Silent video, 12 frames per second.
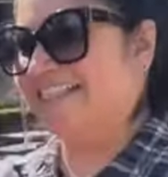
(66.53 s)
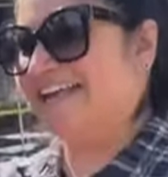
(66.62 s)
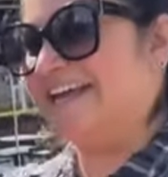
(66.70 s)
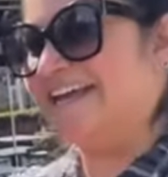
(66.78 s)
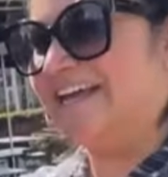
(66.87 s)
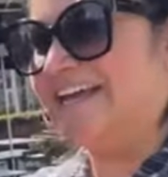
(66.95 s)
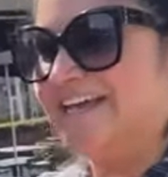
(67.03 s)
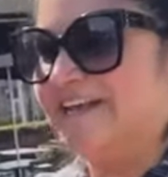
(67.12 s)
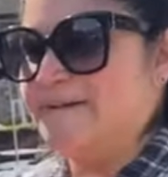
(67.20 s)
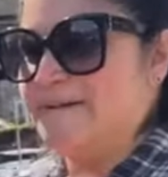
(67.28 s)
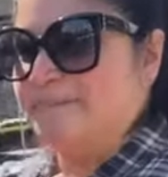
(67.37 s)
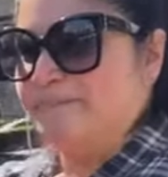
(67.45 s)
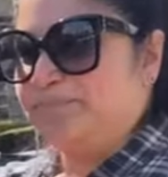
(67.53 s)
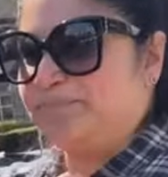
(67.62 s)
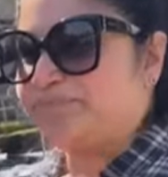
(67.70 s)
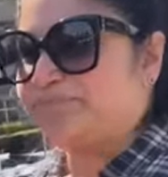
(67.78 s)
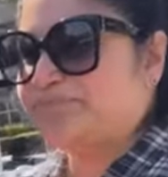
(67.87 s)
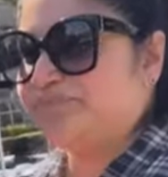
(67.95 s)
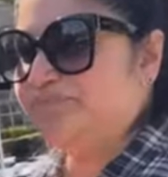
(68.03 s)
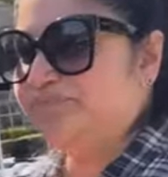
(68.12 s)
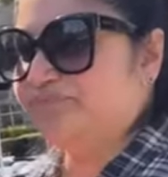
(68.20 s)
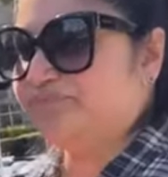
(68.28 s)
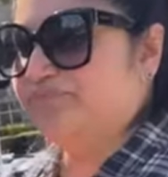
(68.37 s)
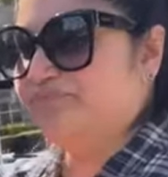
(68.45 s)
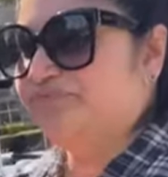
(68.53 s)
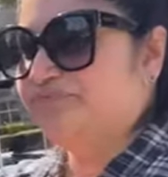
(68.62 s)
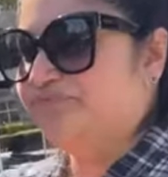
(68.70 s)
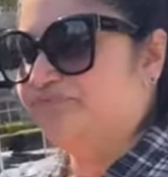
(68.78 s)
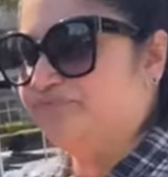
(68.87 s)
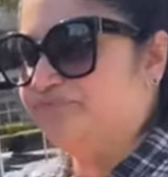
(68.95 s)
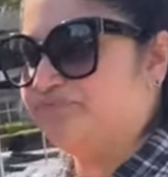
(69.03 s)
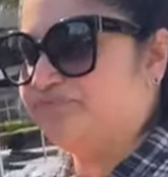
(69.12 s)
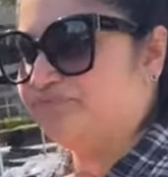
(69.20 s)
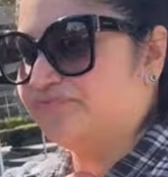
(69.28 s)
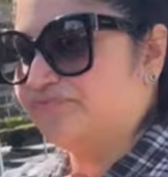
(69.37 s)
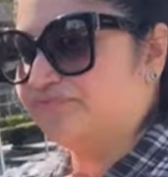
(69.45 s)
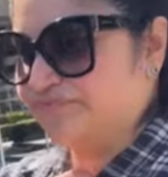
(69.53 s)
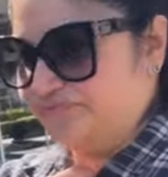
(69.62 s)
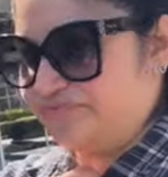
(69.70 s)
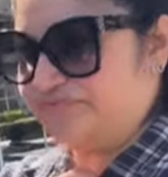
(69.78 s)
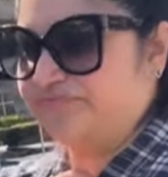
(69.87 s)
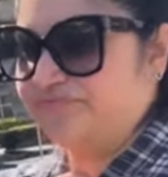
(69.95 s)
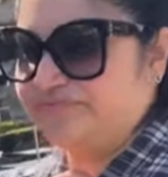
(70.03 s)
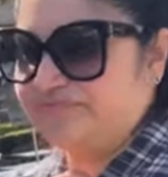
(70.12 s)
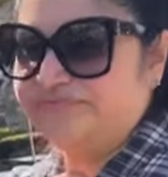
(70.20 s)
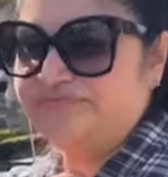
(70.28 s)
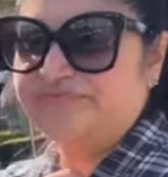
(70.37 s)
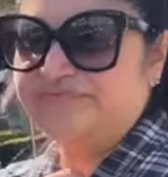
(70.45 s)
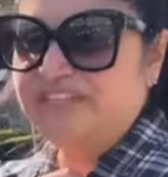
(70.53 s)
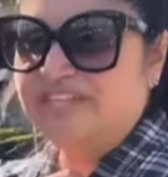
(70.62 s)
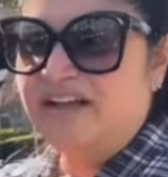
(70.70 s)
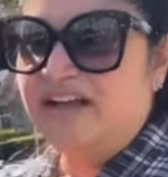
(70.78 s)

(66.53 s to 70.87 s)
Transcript: like, us some details of like what you accomplished with the program?